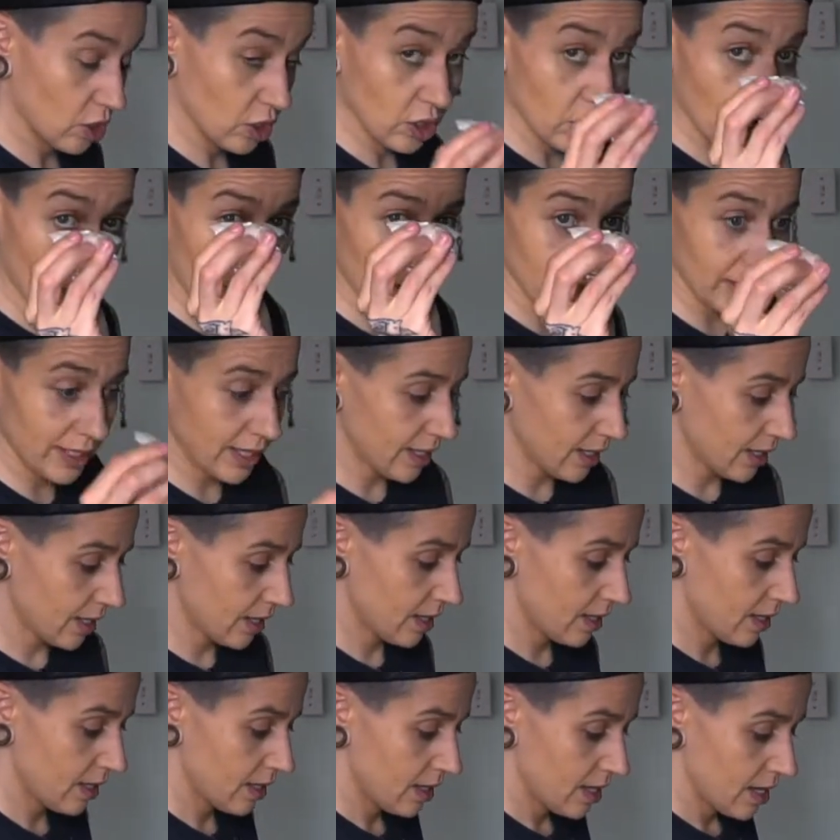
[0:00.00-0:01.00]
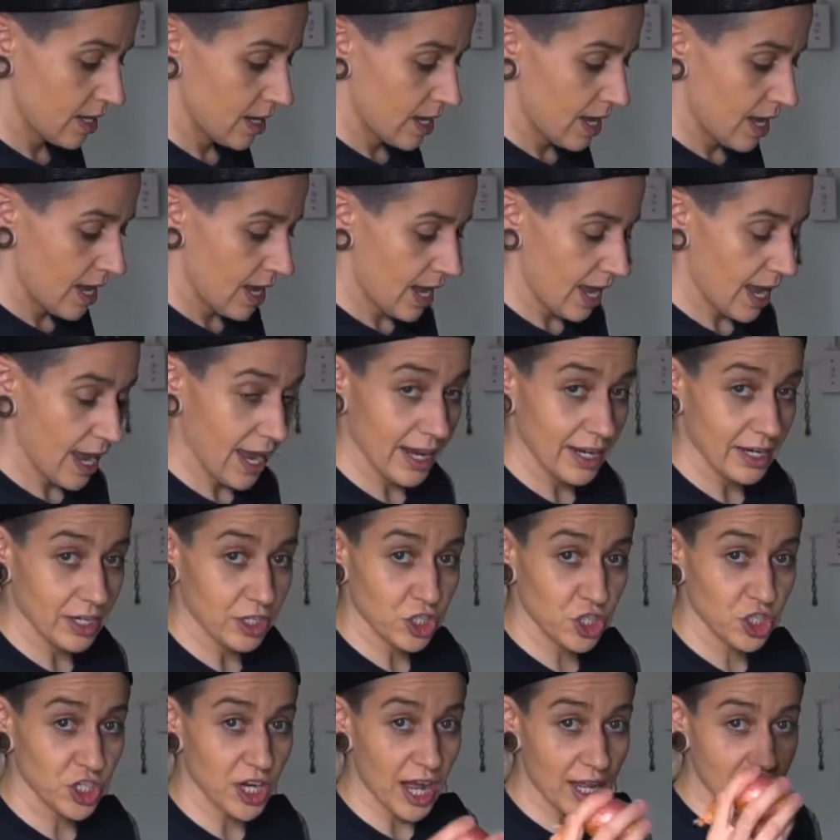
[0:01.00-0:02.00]
garlic, and a
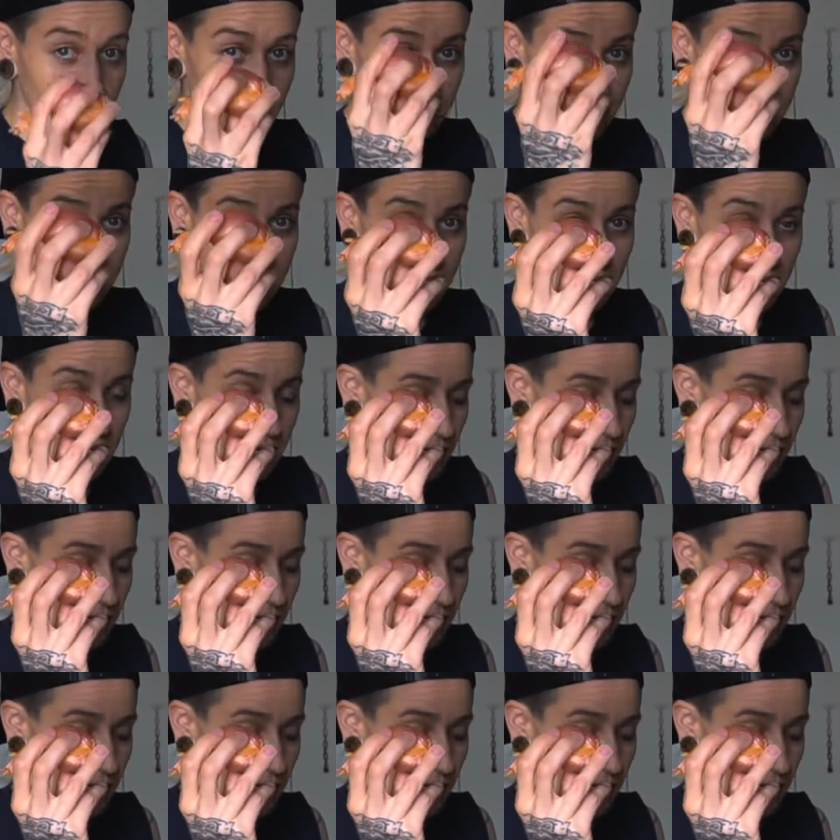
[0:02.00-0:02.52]
shallot.